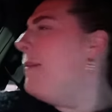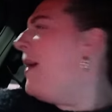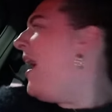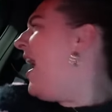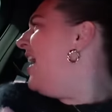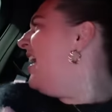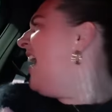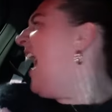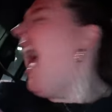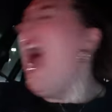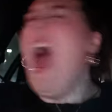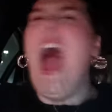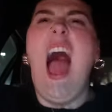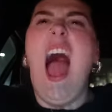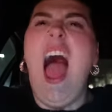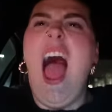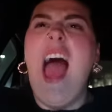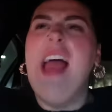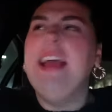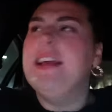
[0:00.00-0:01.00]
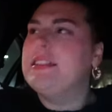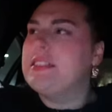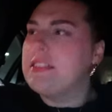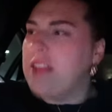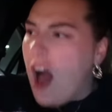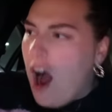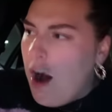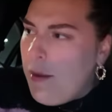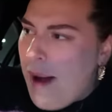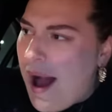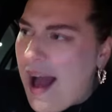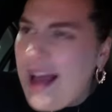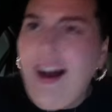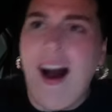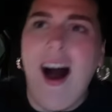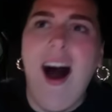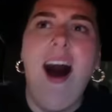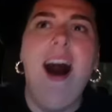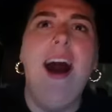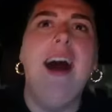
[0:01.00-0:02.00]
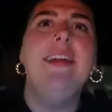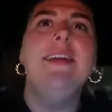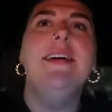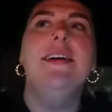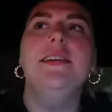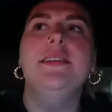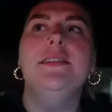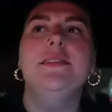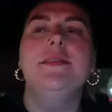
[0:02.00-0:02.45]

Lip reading: pancakes. Oh my god.